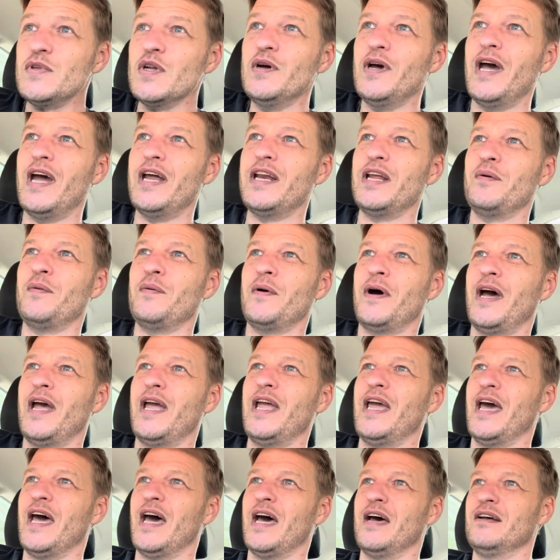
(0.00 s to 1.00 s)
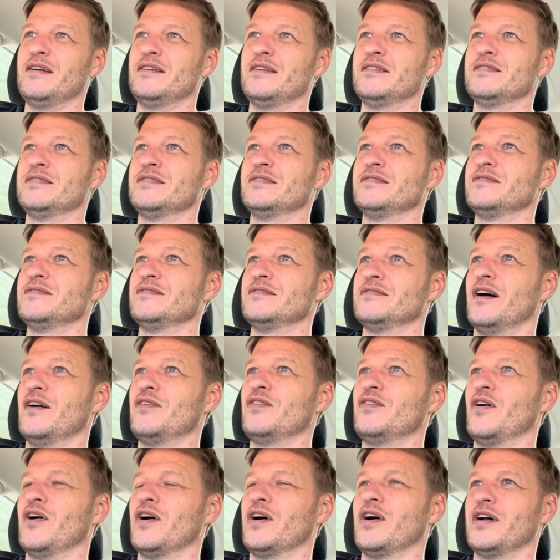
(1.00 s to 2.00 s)
Anyway, yeah, I've
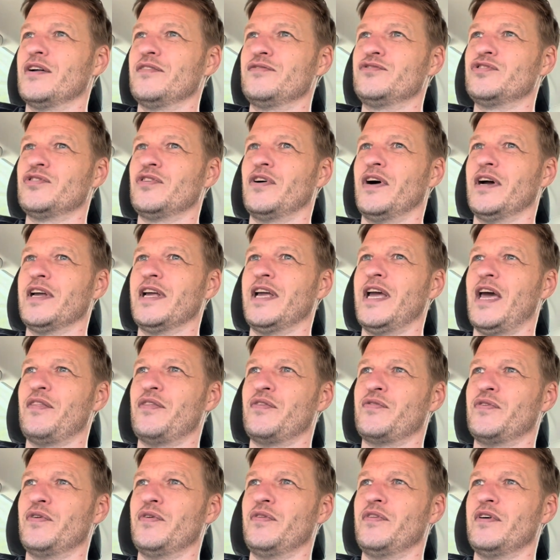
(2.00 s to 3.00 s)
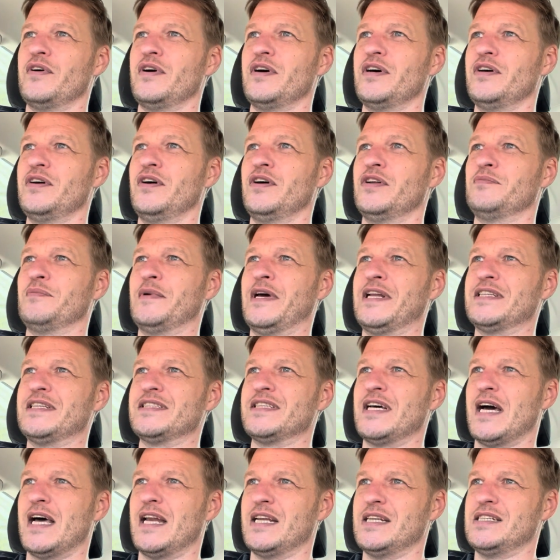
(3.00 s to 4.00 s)
got to kind of try and get through the herd
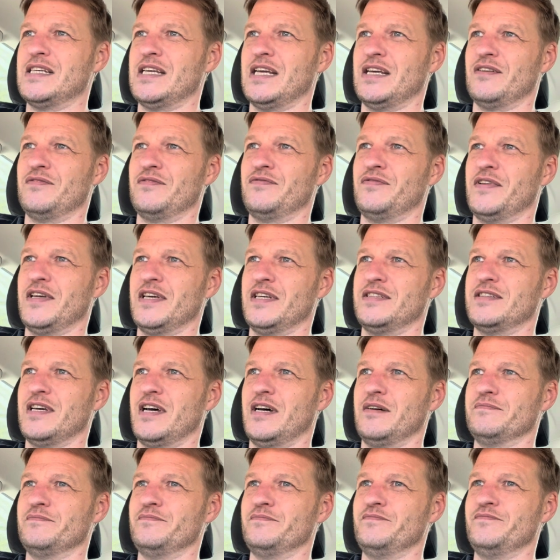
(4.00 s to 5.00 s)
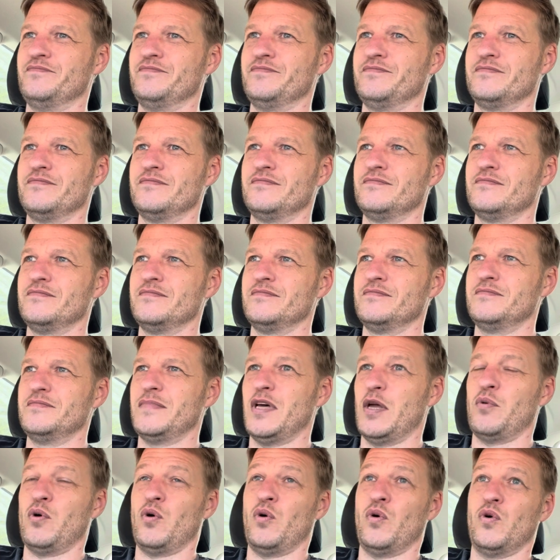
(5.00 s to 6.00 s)
mentality of these
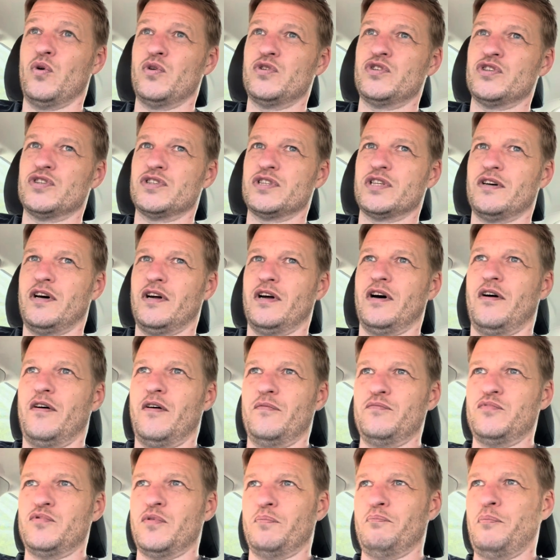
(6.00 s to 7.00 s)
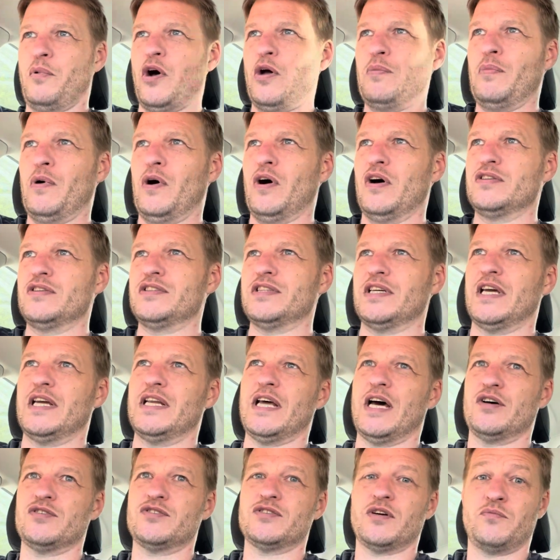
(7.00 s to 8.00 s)
people, or just I'm bypassing it
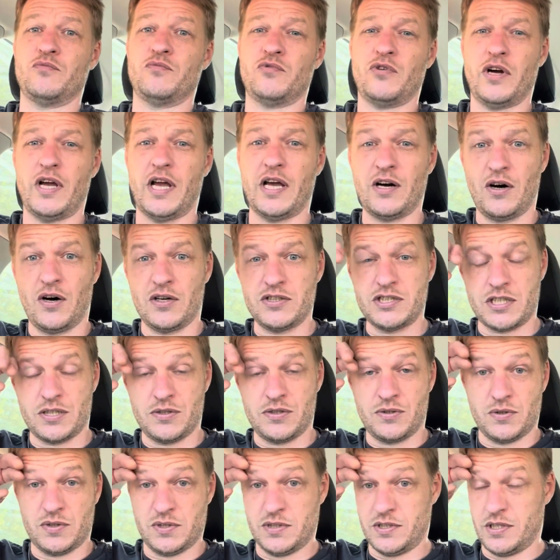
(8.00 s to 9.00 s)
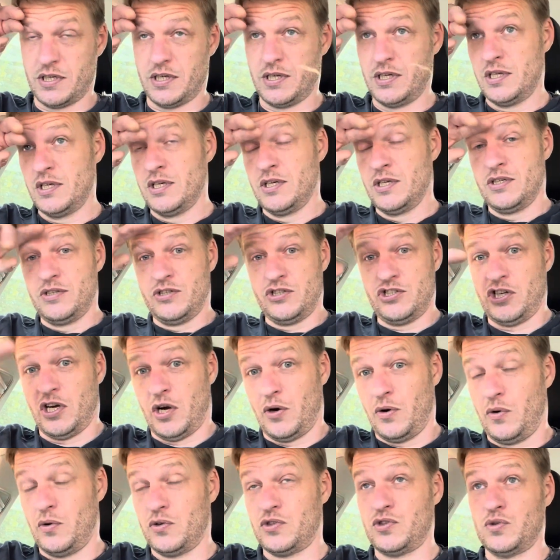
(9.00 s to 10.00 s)
now. So I'm writing articles that show
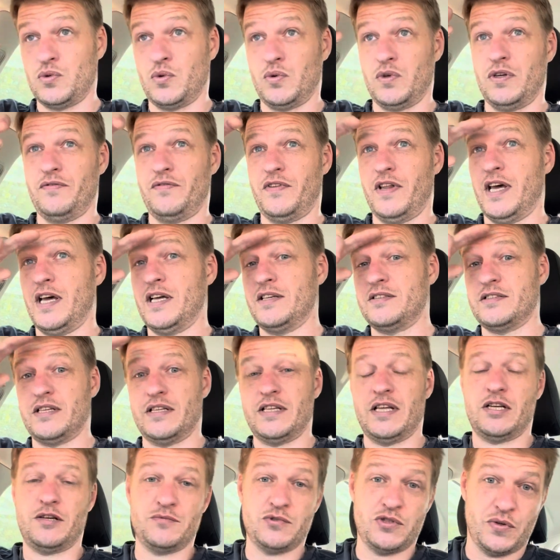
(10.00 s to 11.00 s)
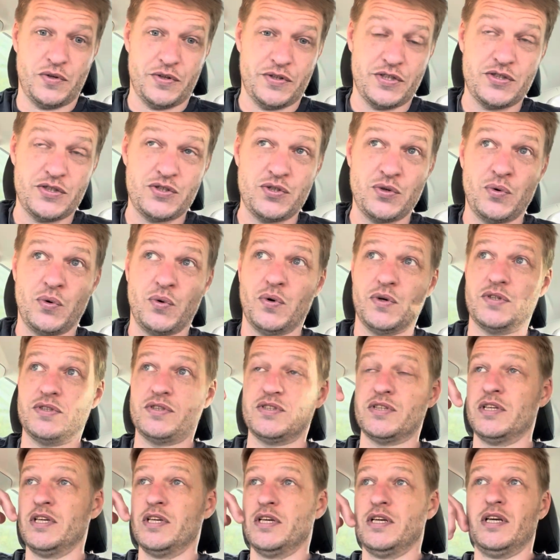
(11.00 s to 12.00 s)
us all of this, and then I'm doing the talks,
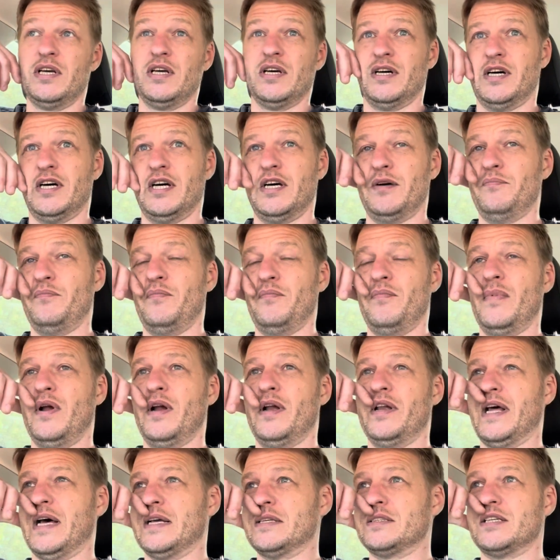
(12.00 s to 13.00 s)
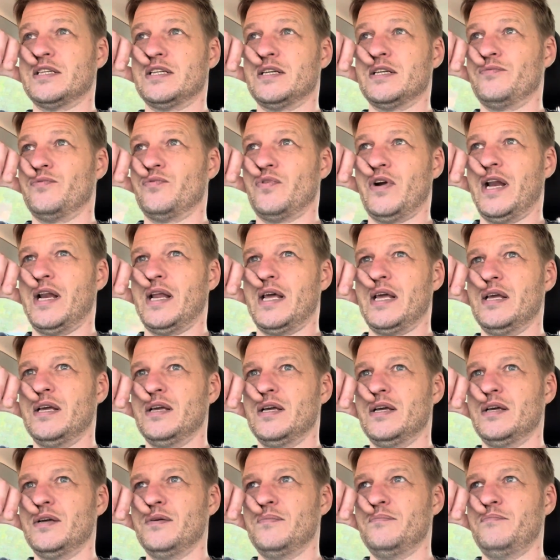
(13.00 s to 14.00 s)
and that's going to really
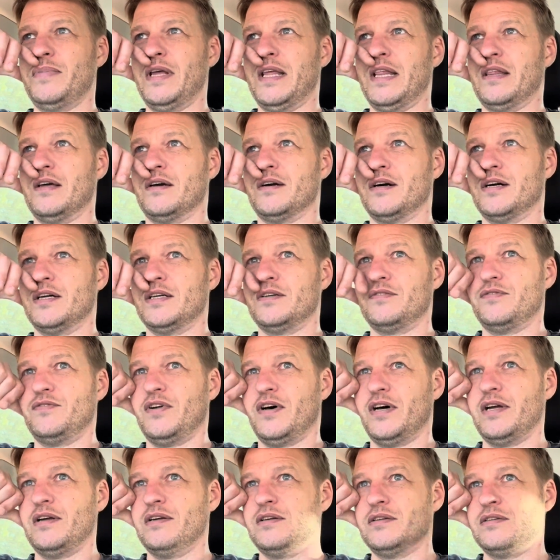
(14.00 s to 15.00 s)
be the kind of like